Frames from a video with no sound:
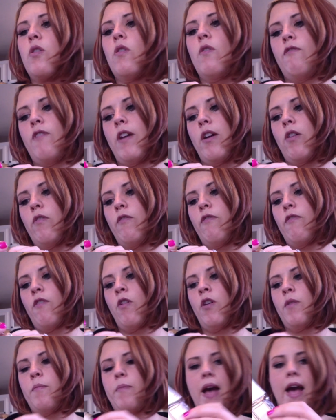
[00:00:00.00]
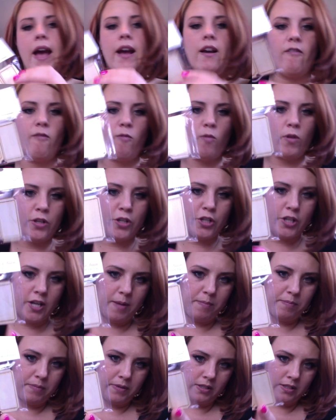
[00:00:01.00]
freckled fawn pack of wood
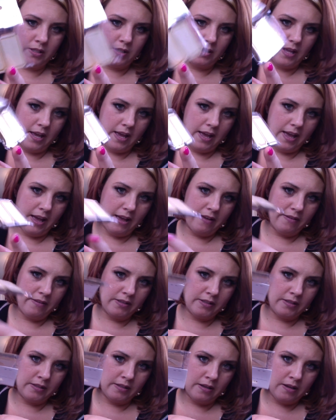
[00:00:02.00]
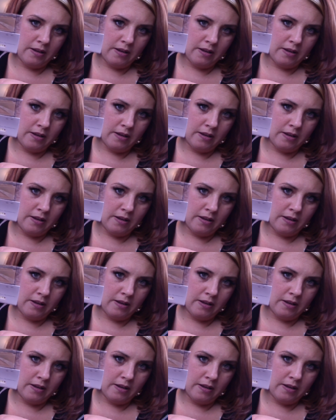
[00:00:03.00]
chips that has